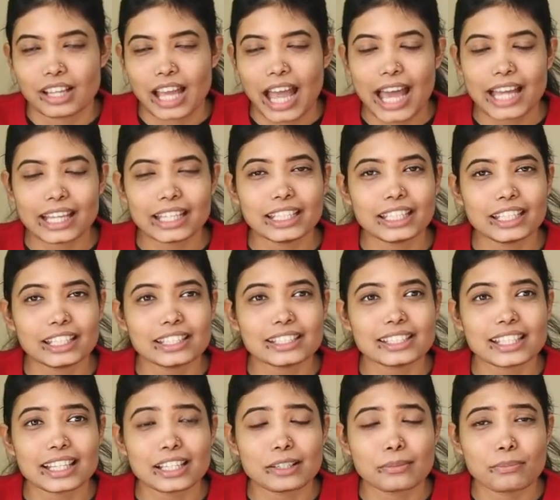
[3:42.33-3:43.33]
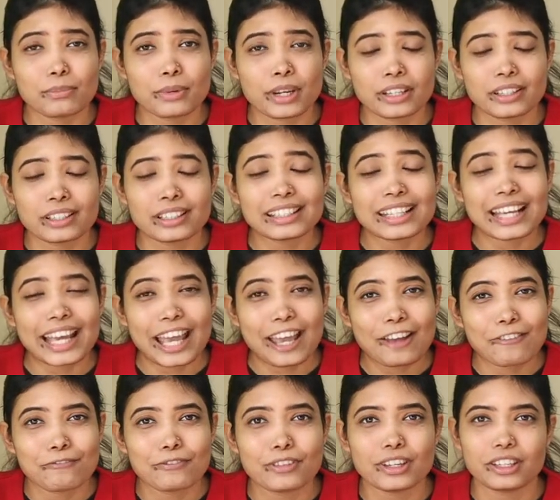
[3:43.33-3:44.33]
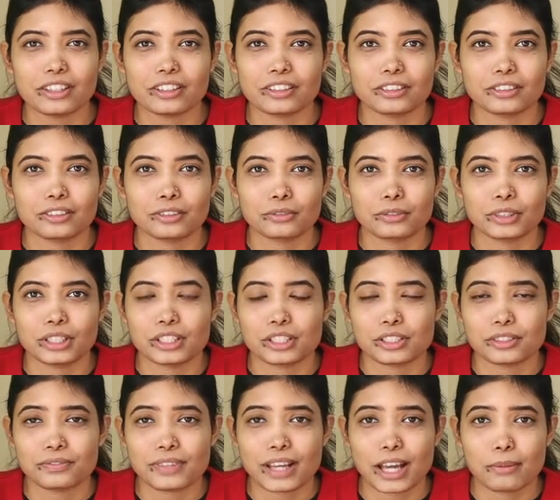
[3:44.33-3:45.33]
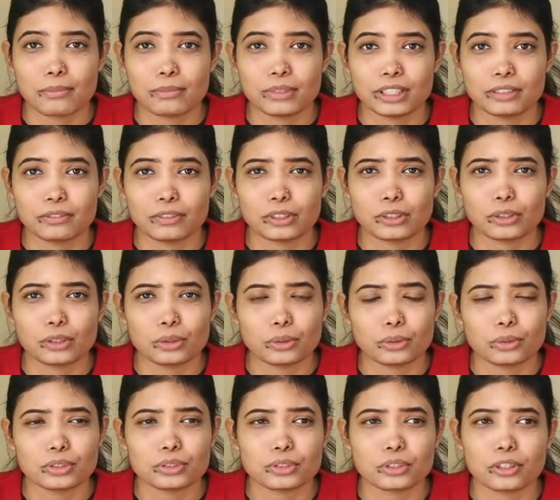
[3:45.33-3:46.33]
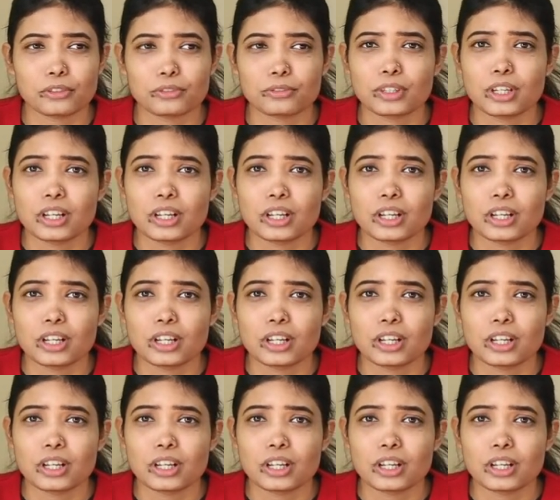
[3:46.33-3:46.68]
And he celebrated it every year with his family with loads of